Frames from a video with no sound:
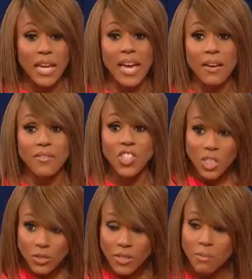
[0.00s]
to have
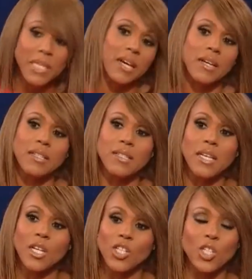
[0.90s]
children because
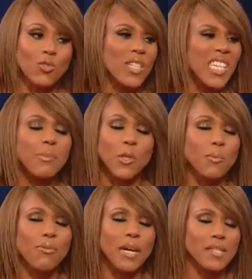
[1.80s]
children keep you
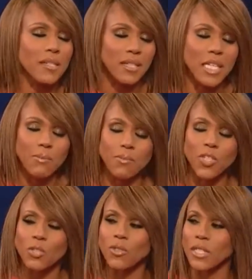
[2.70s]
present. Keep
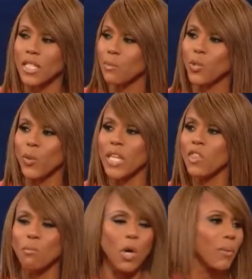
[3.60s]
children keep you in
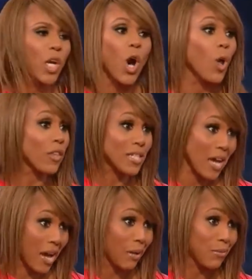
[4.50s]
the moment all the
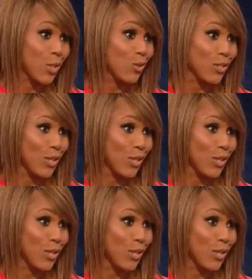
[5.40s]
time. Mm -hmm. You you mm-hmm.